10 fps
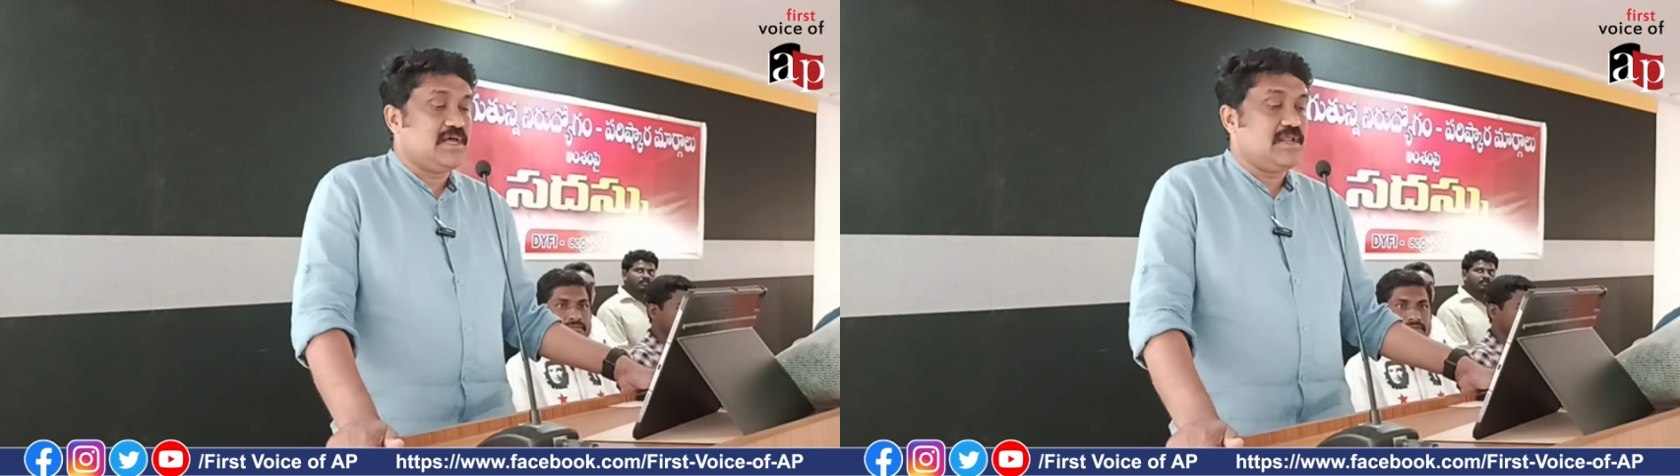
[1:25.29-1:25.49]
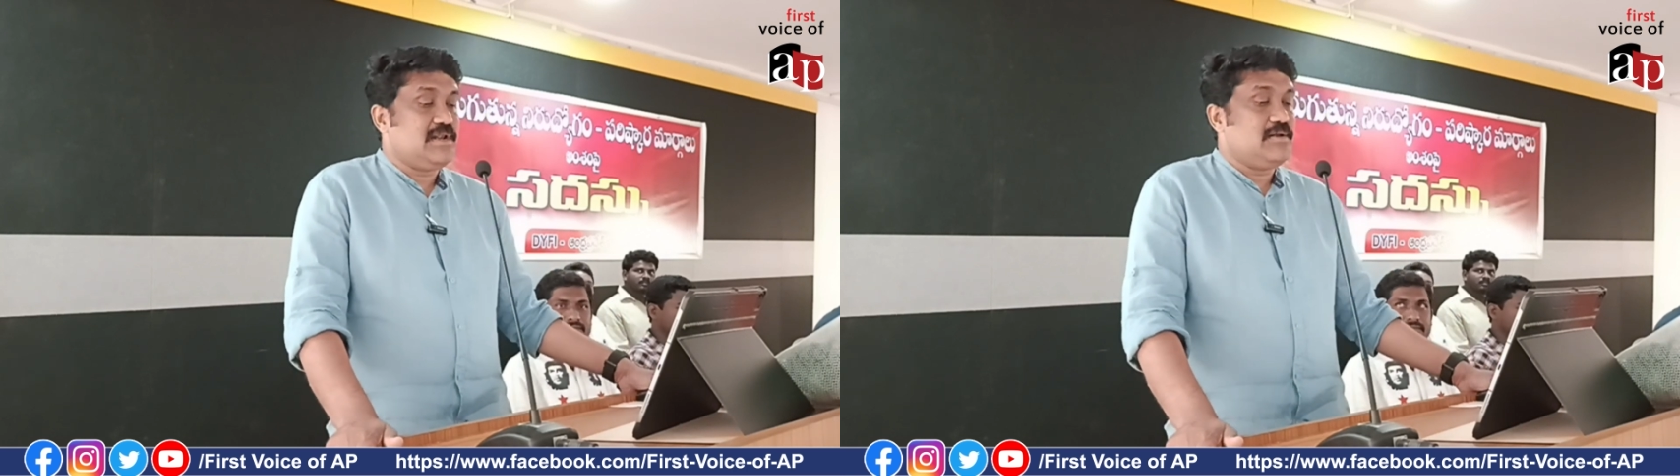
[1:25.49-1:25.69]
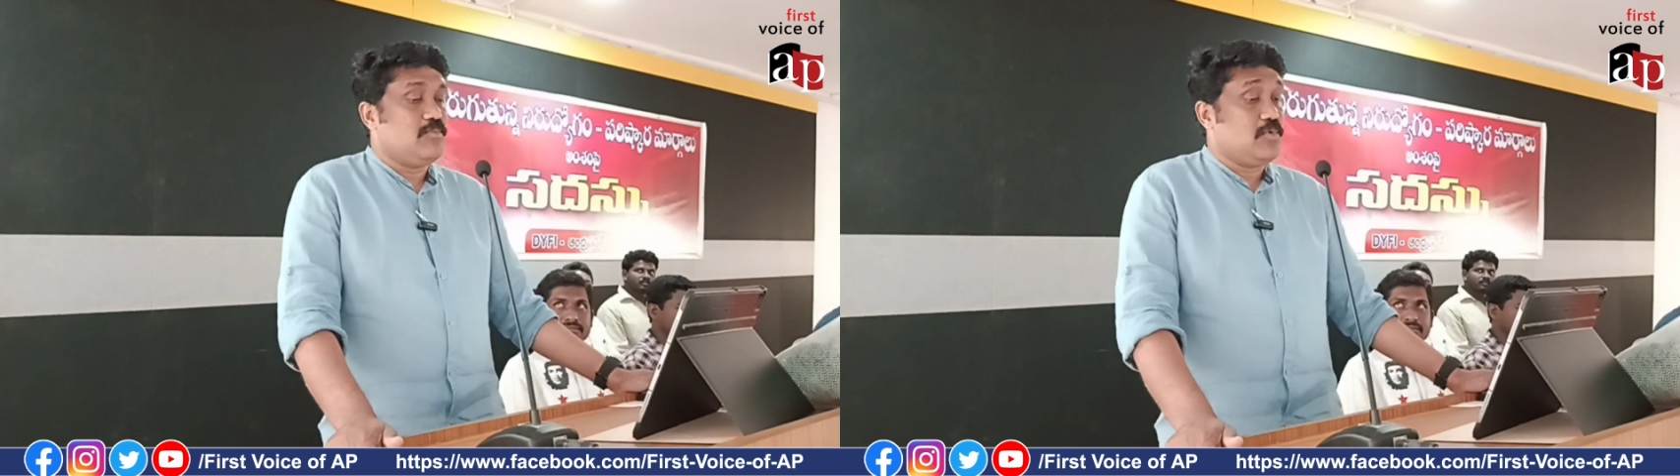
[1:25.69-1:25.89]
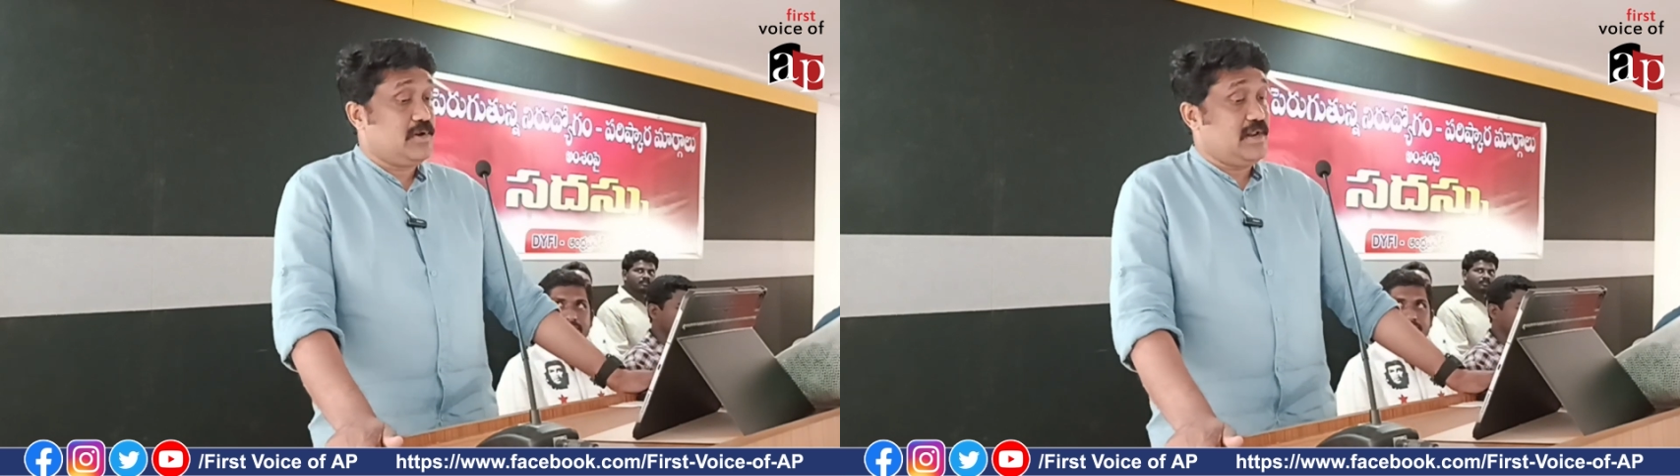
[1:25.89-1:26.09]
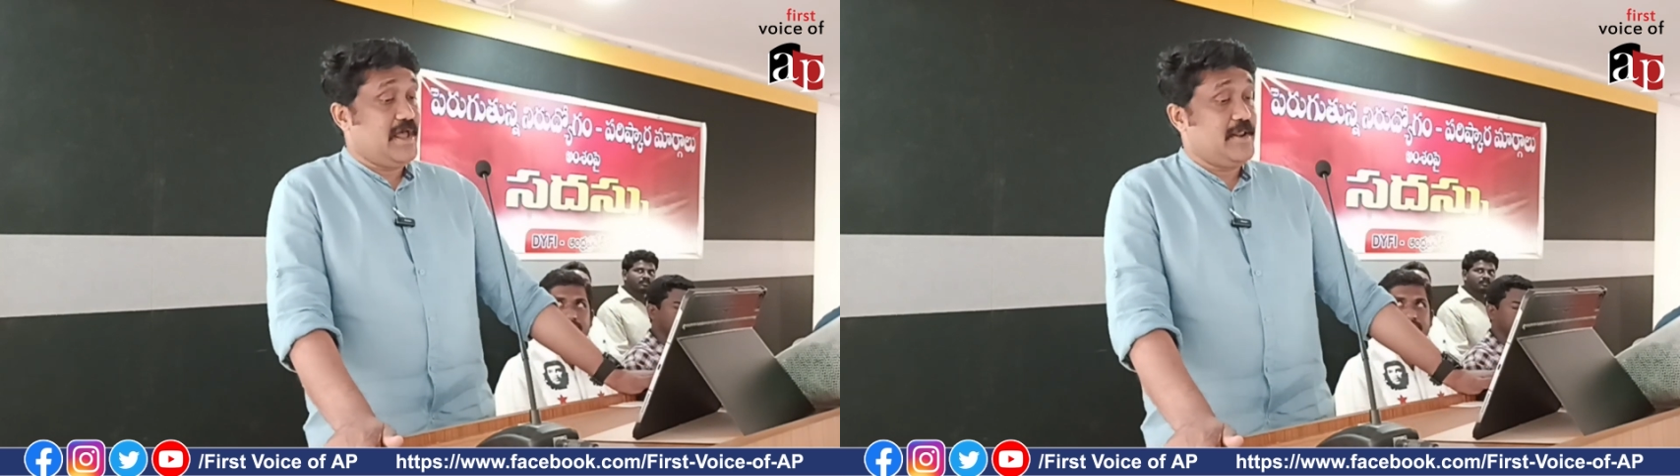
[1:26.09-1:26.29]

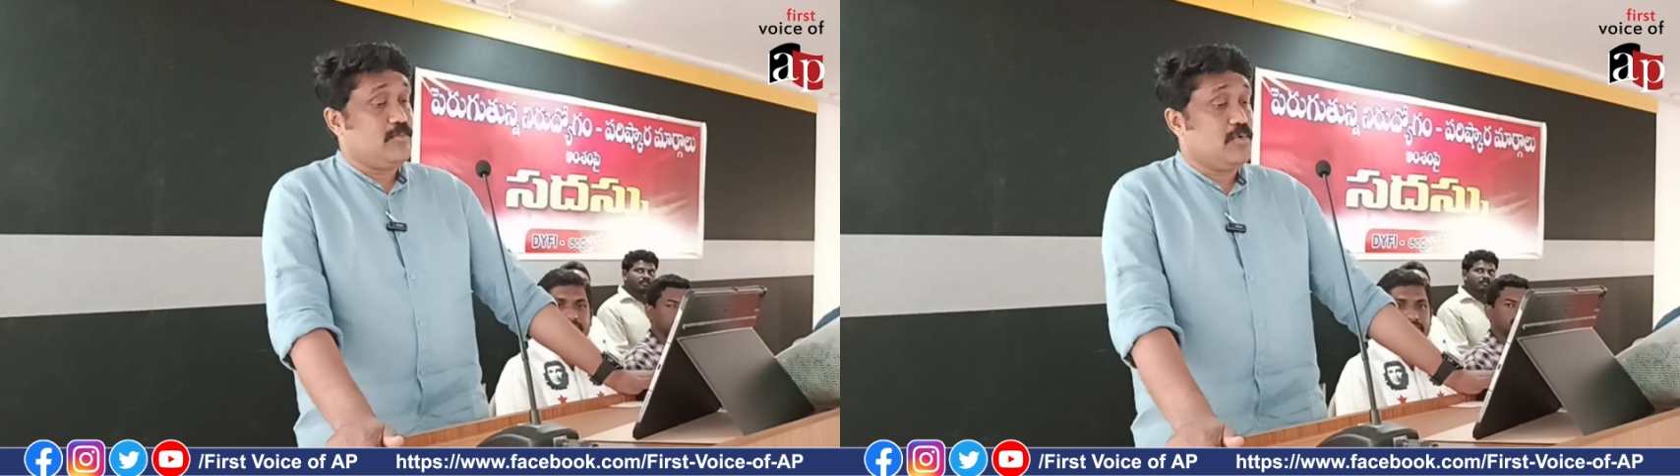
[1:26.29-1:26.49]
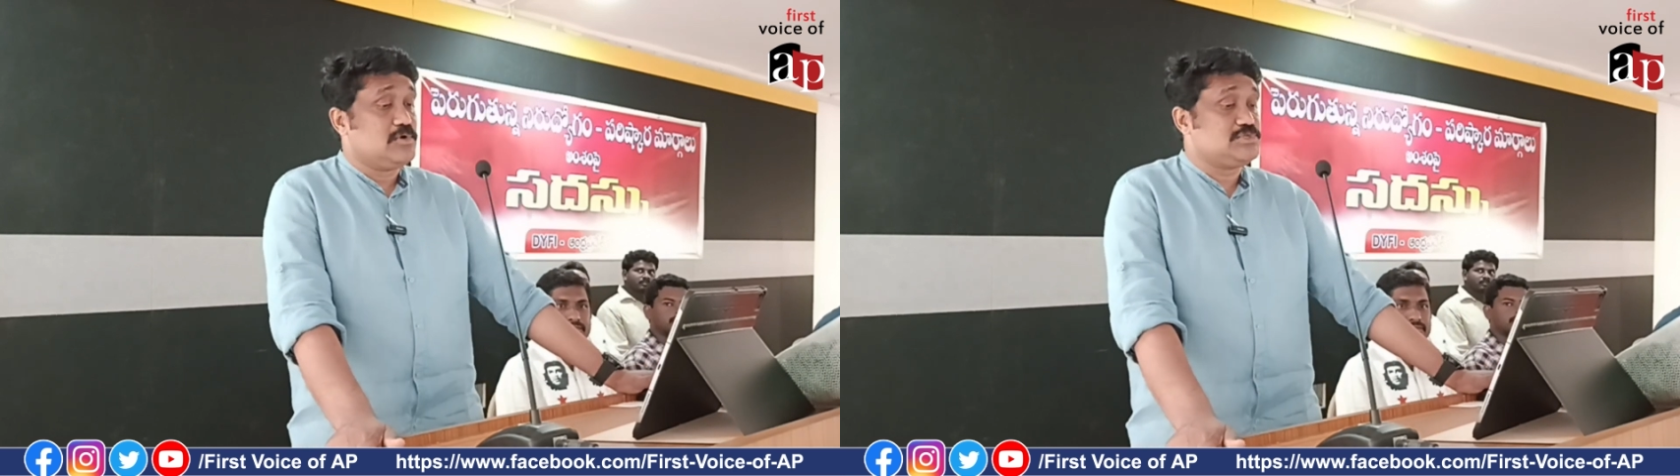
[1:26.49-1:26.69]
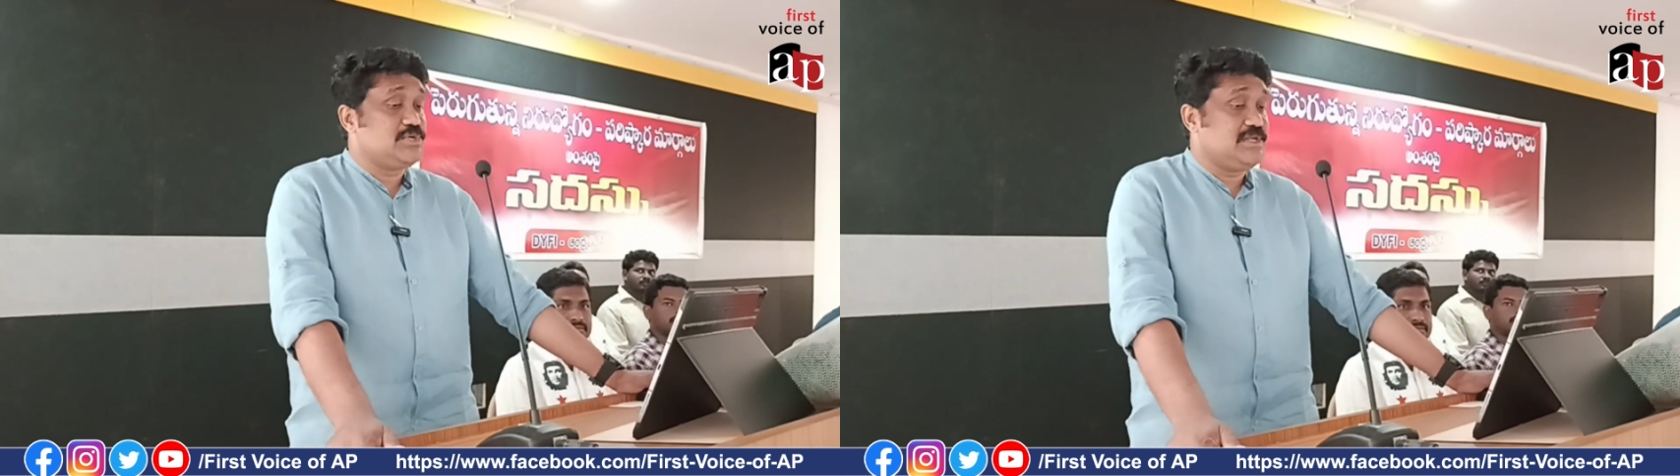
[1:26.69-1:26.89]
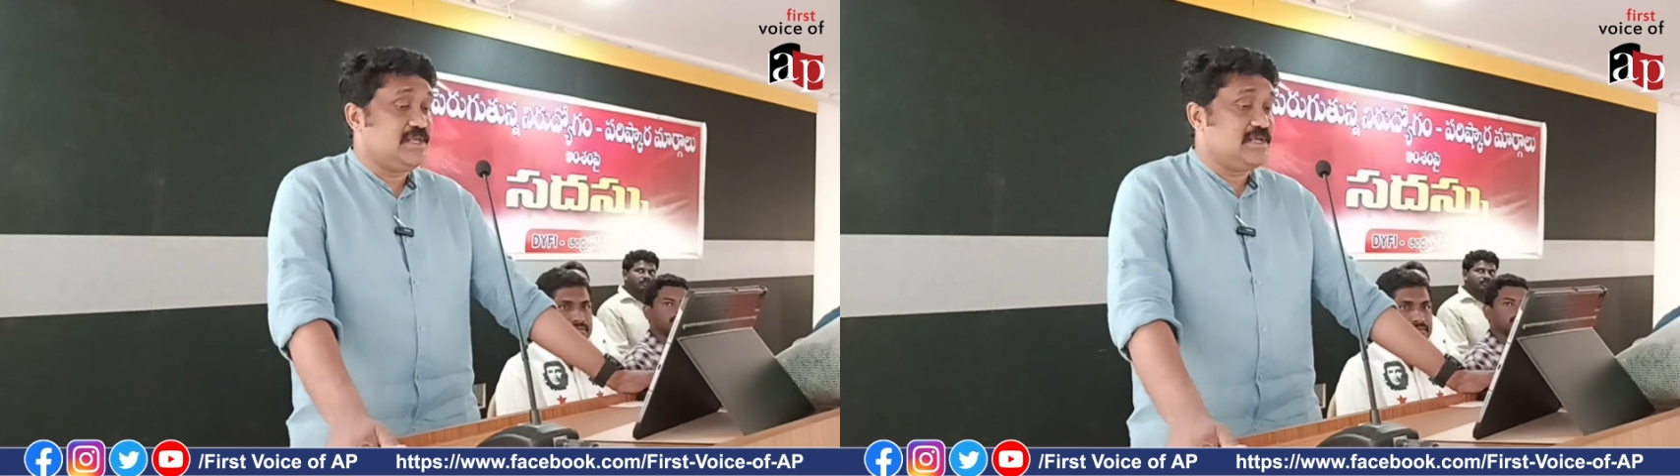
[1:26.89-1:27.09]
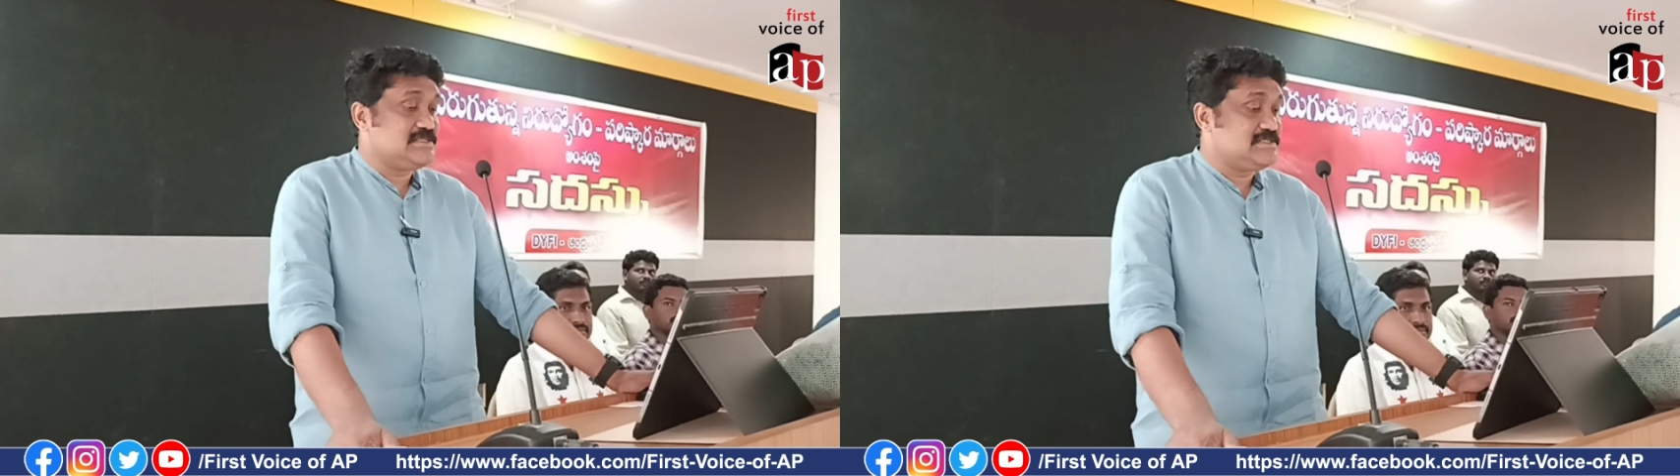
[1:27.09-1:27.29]
and more
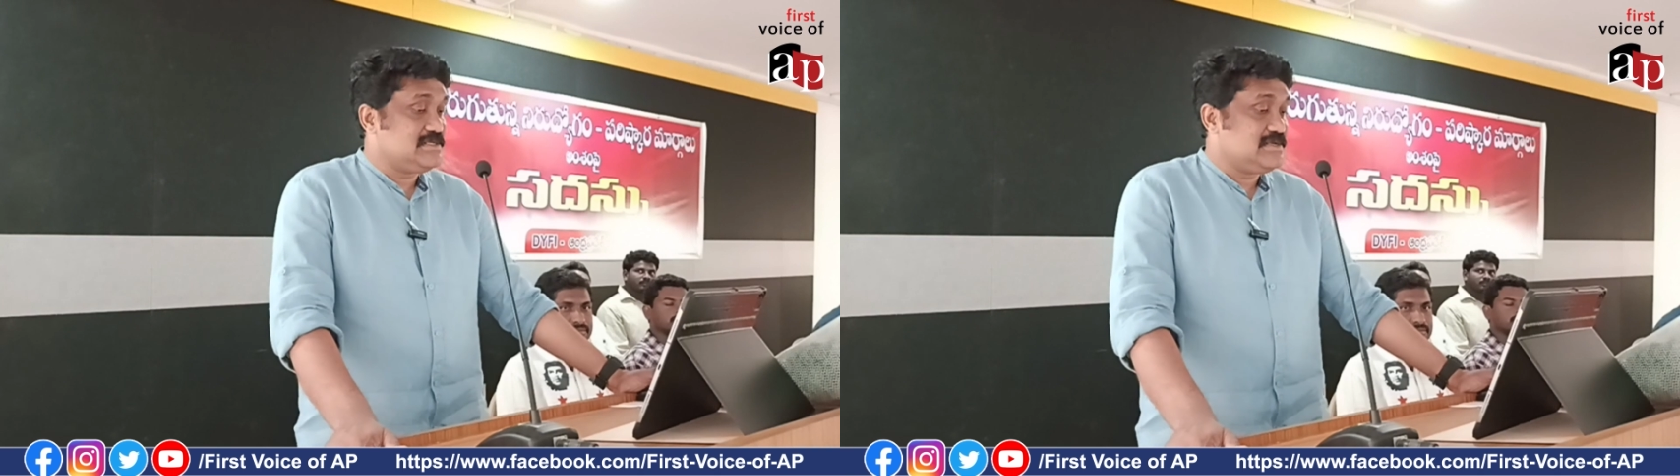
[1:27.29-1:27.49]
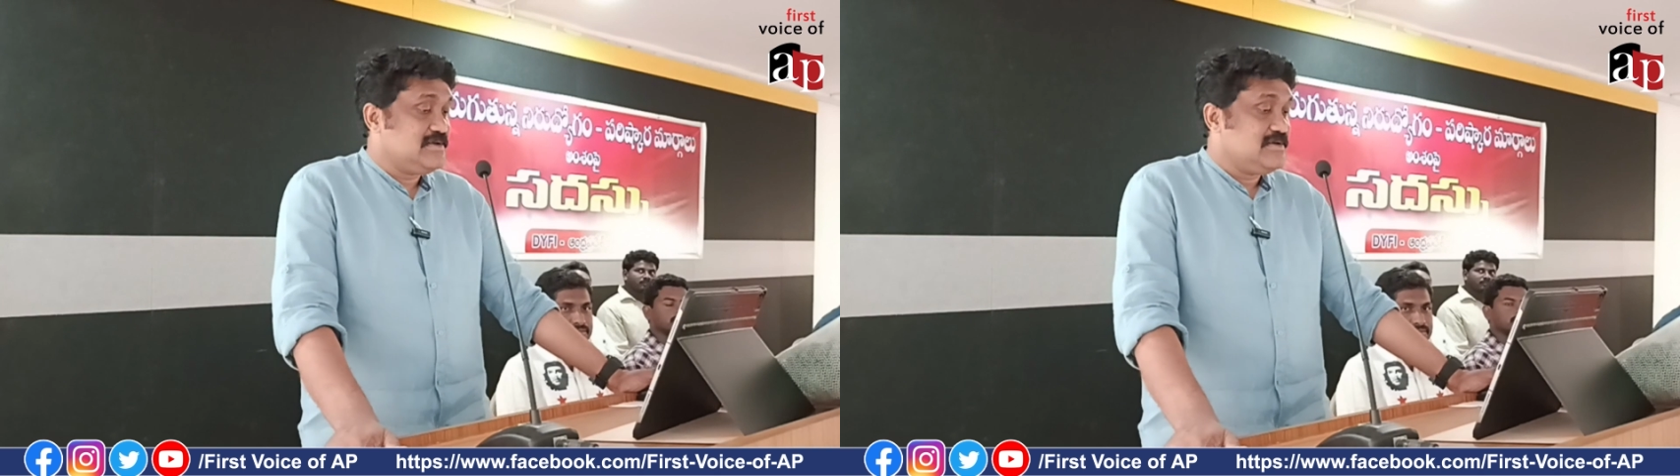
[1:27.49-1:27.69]
serious